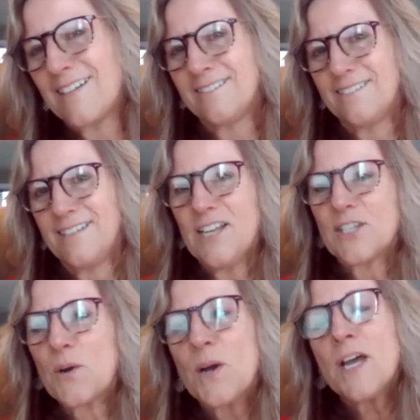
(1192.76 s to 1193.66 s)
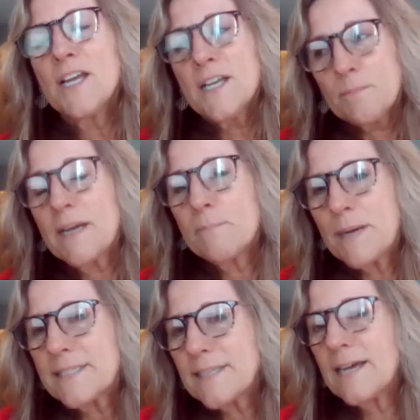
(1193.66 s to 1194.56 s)
Yeah. So
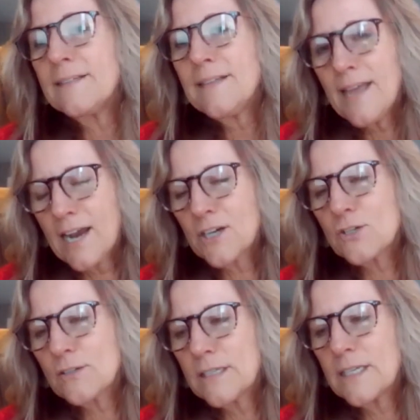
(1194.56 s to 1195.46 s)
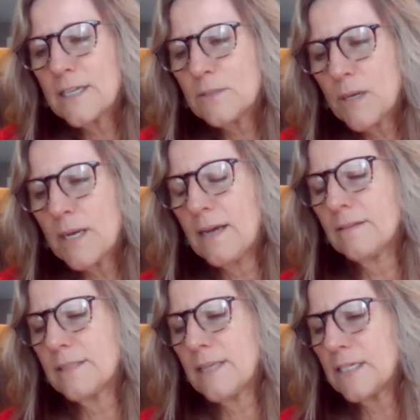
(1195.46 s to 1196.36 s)
my son actually had bought a
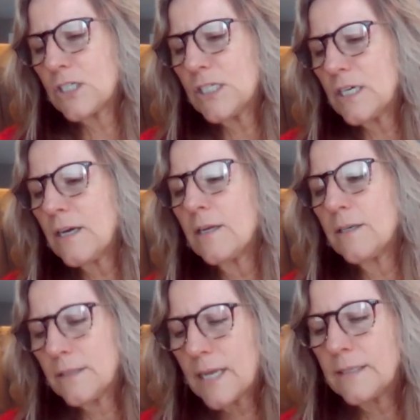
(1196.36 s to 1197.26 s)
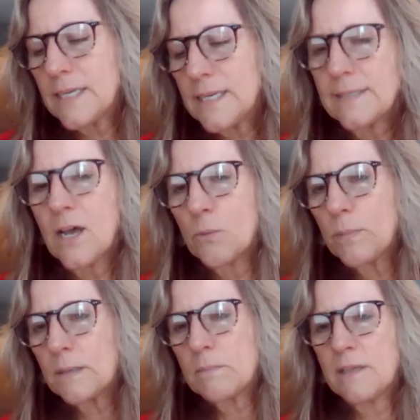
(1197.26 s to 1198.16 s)
house last year, and he's
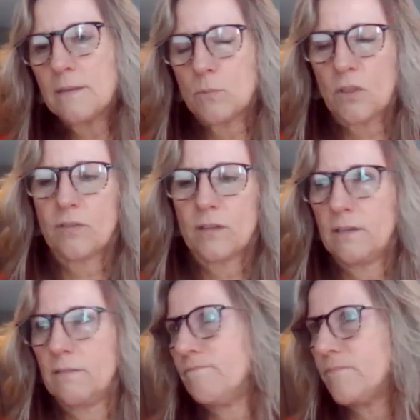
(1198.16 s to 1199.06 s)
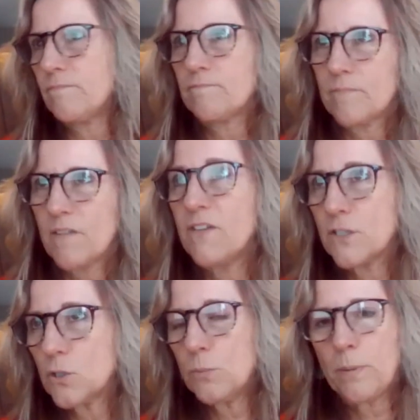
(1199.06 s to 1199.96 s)
helping me with the
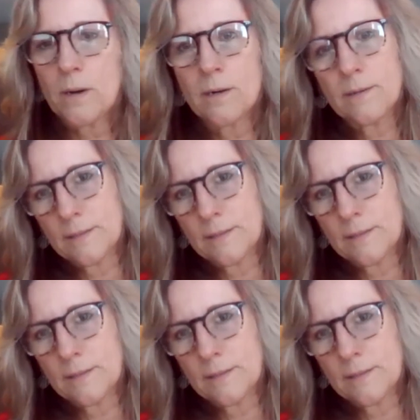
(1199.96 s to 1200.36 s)
physical part,